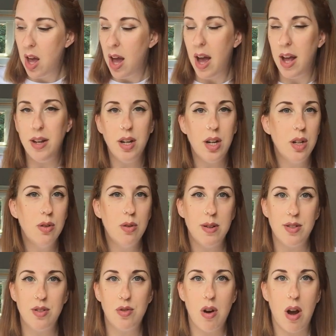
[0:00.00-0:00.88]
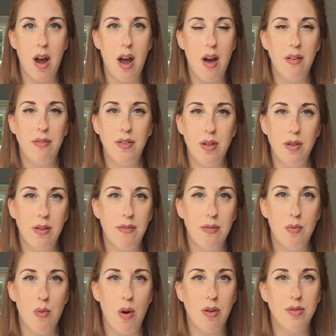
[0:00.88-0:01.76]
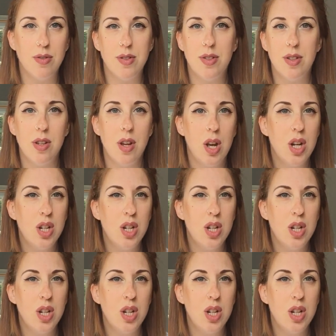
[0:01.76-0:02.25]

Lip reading: and you can always try out a few different ones